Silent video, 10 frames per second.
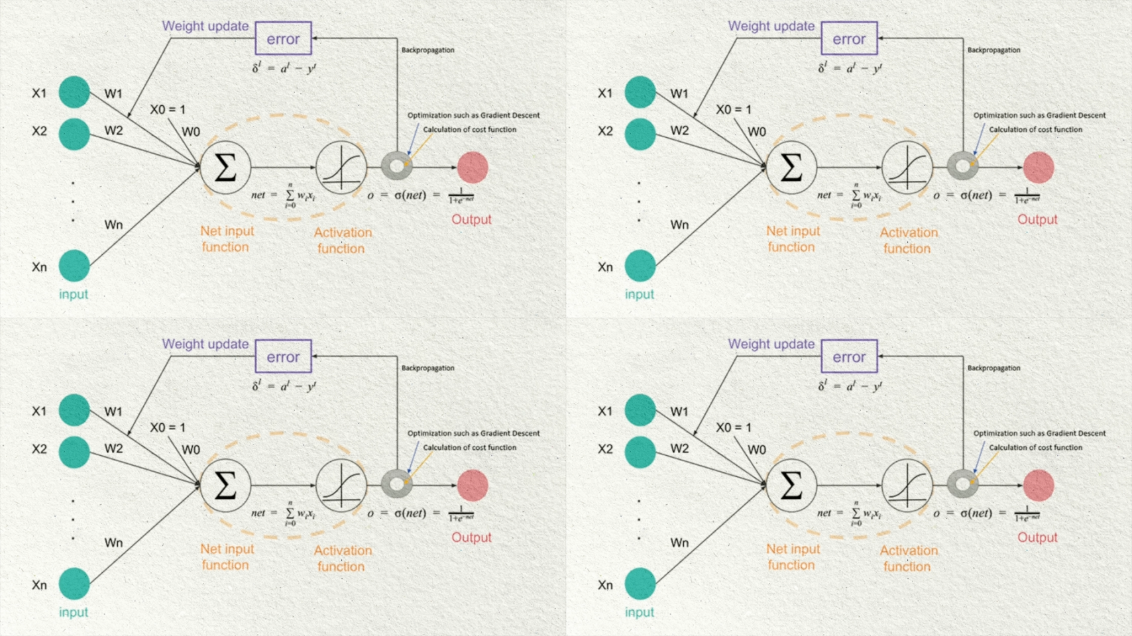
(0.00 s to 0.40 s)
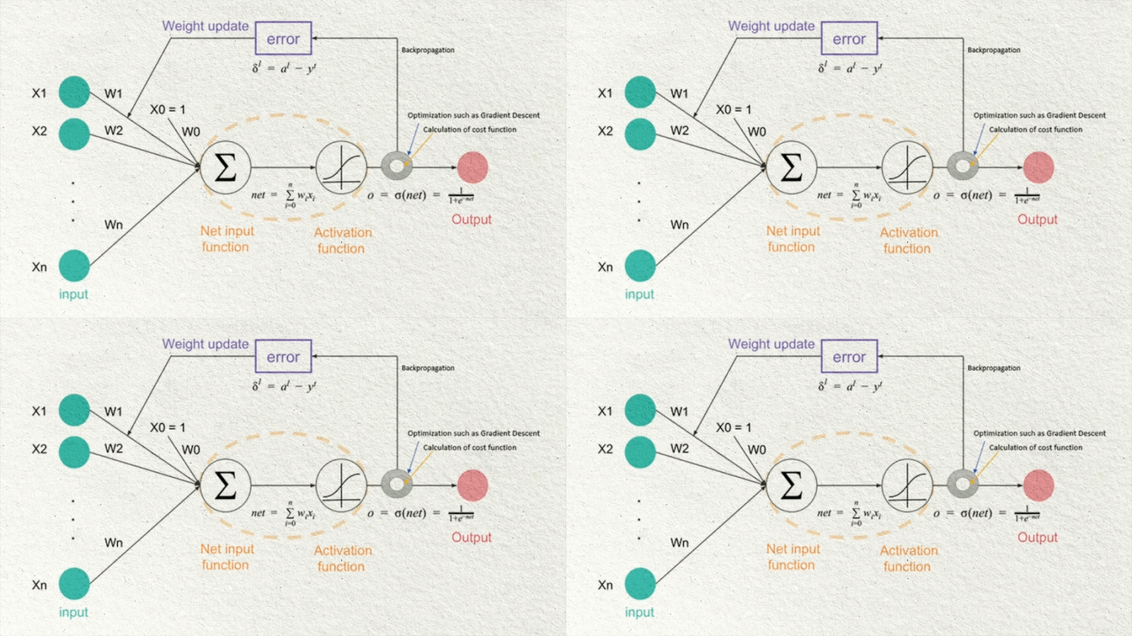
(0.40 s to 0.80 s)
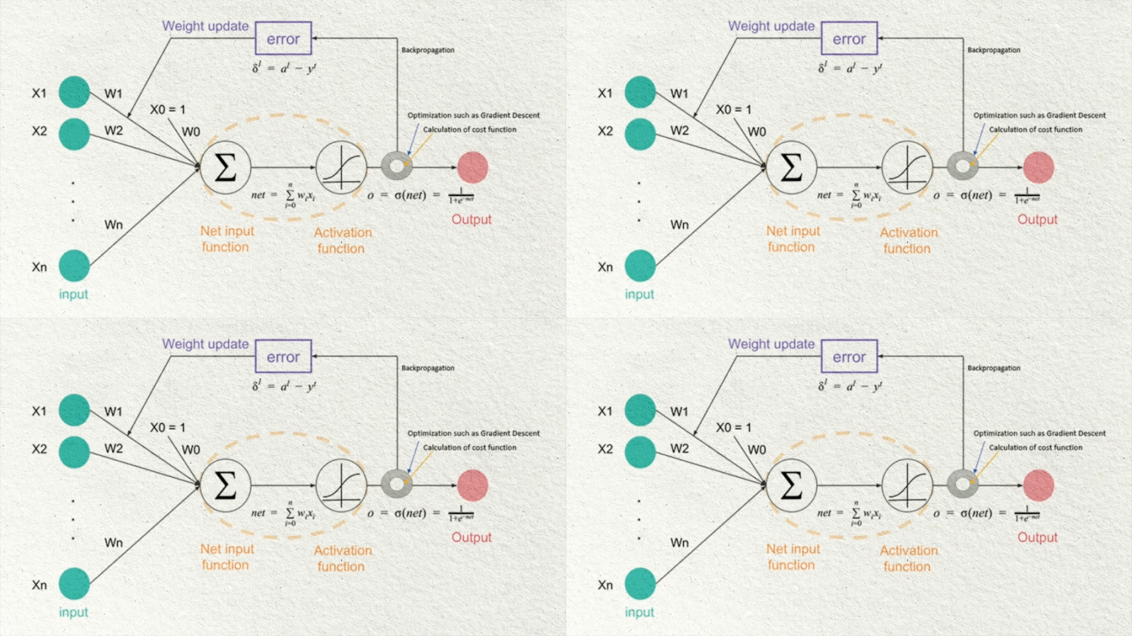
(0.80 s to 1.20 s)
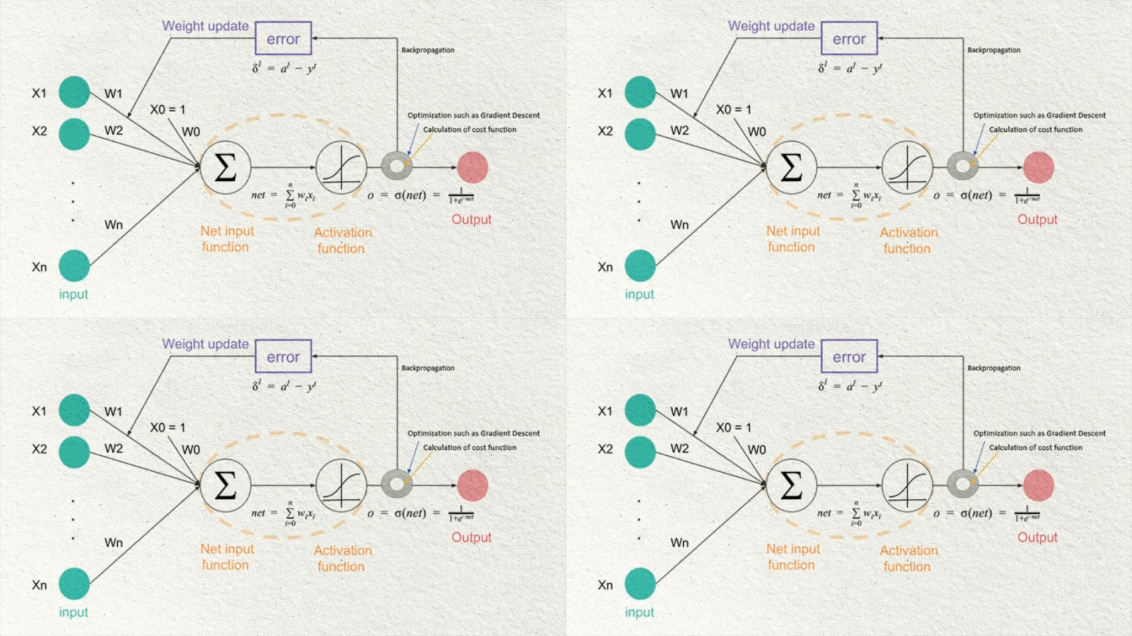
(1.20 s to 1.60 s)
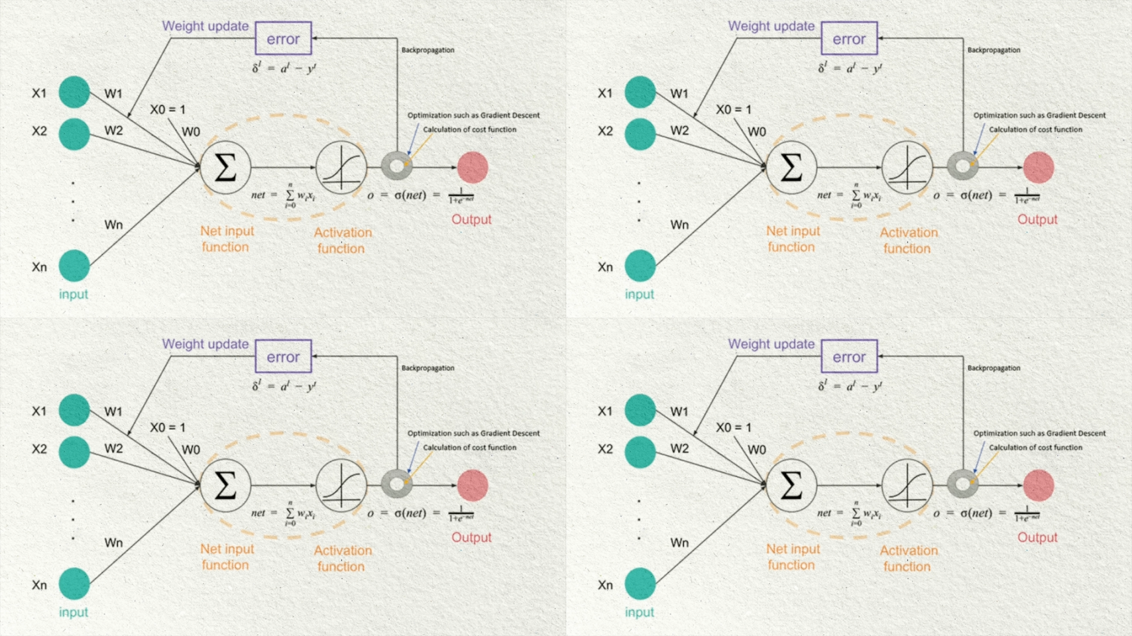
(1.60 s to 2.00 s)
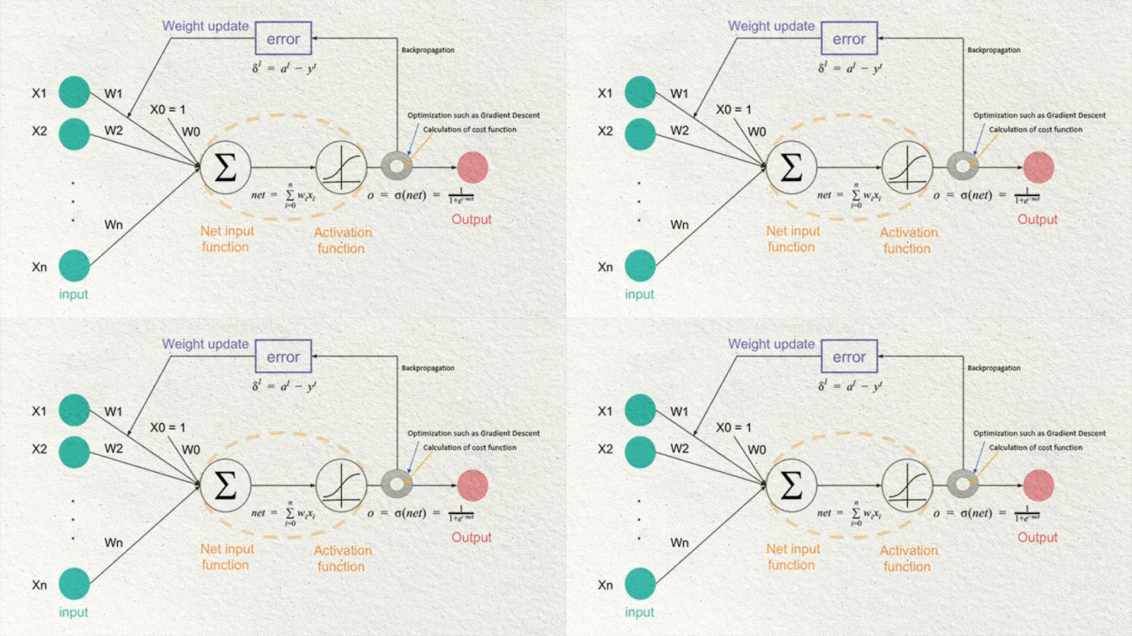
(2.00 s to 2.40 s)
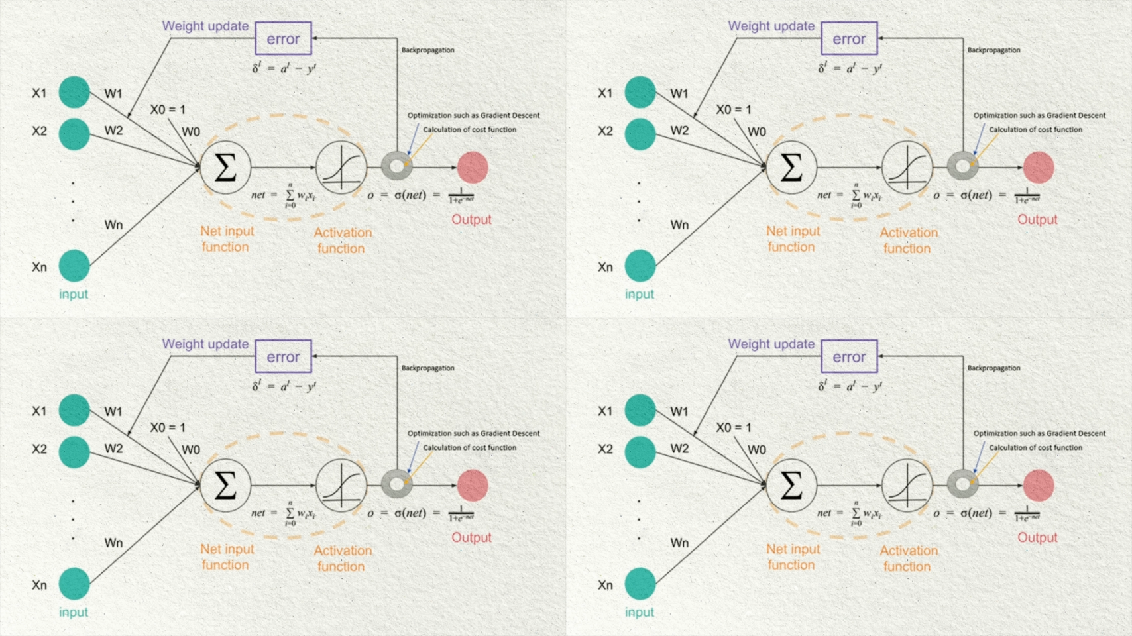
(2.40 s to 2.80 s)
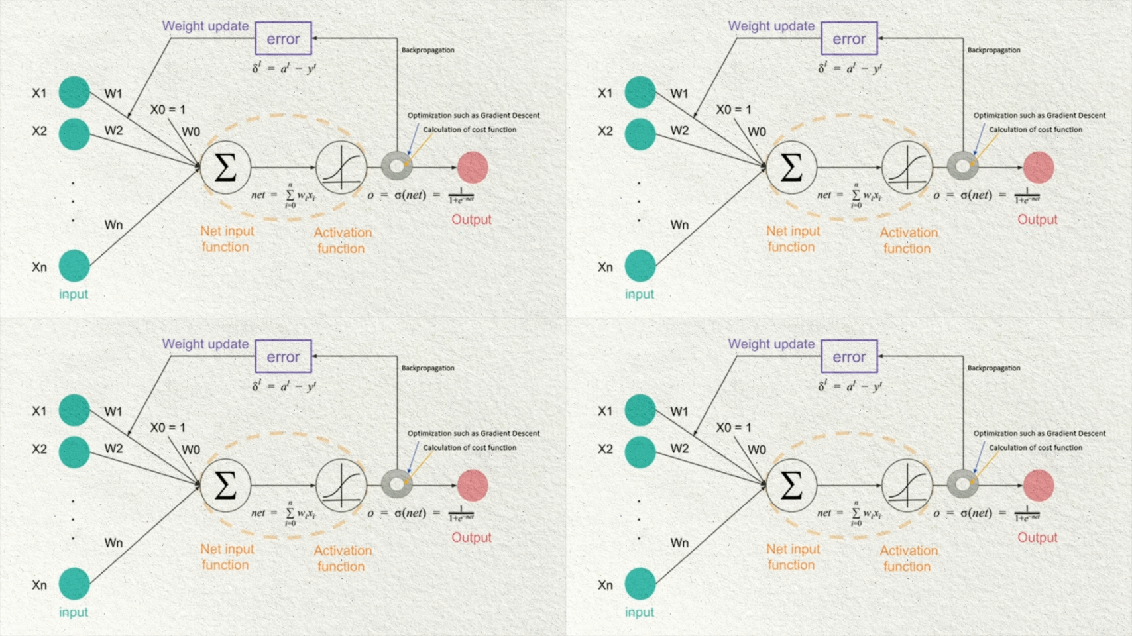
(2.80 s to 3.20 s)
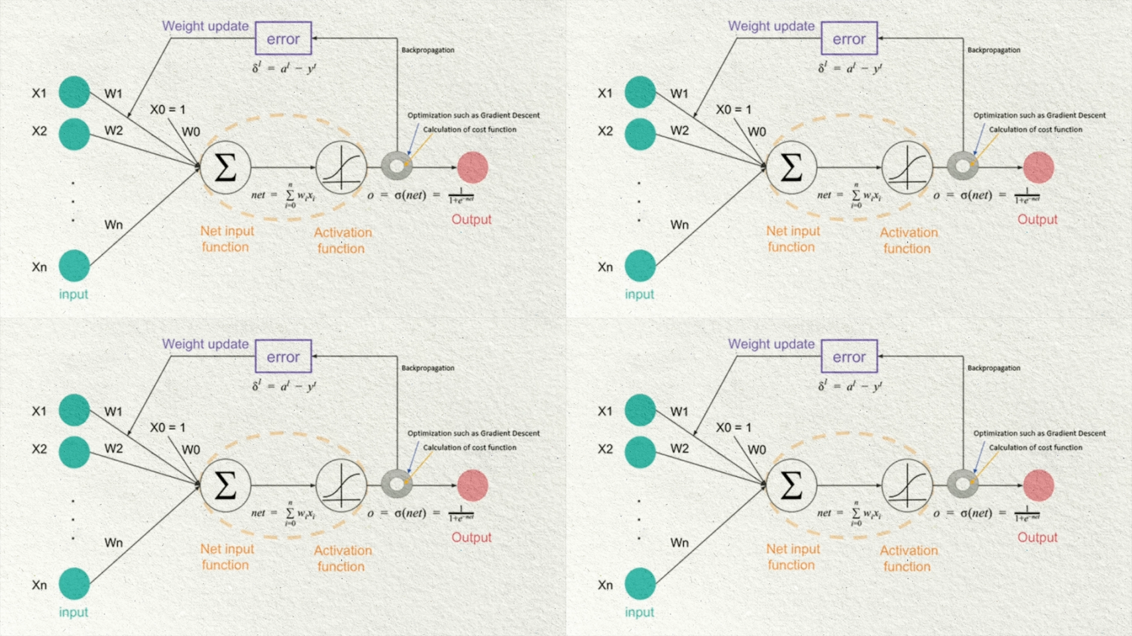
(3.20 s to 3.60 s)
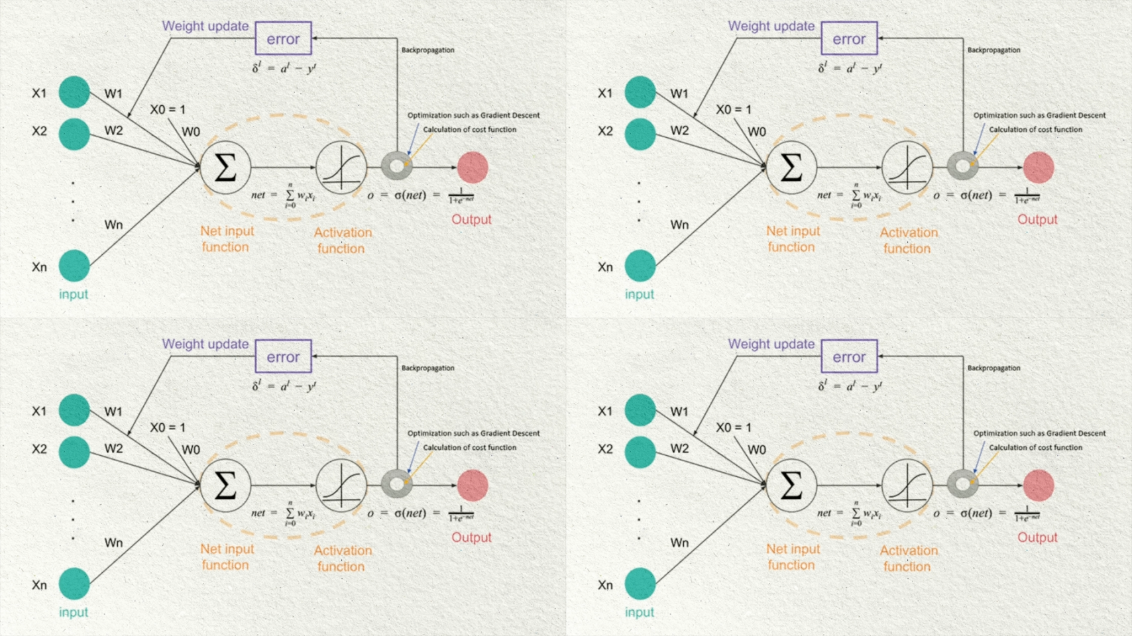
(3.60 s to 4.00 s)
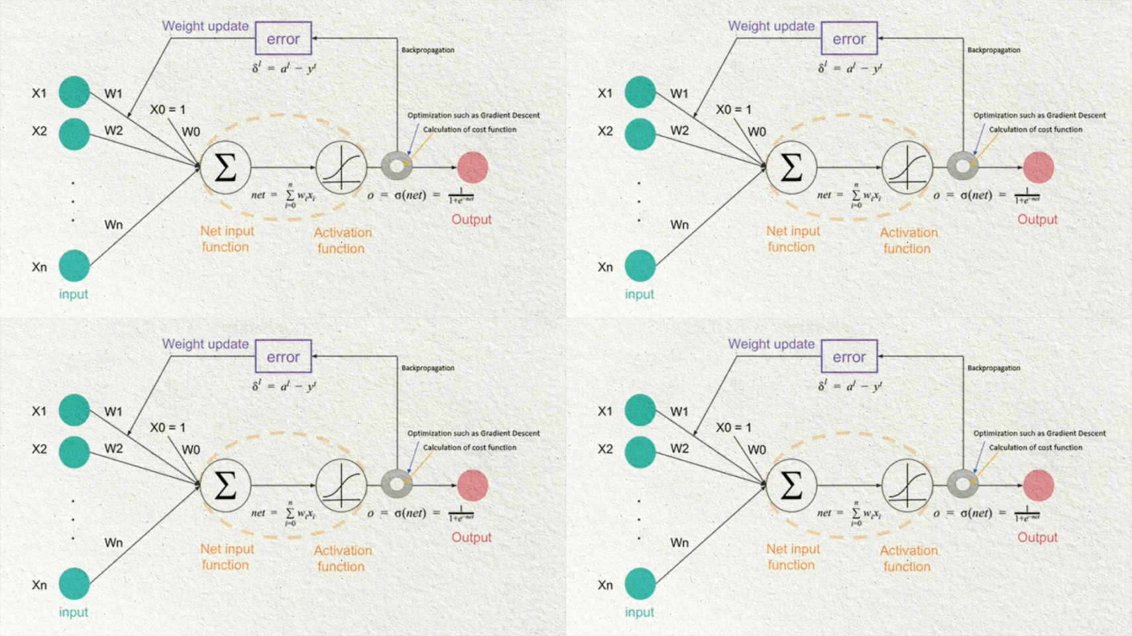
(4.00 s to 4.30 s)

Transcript: Nobody's mouth can be seen.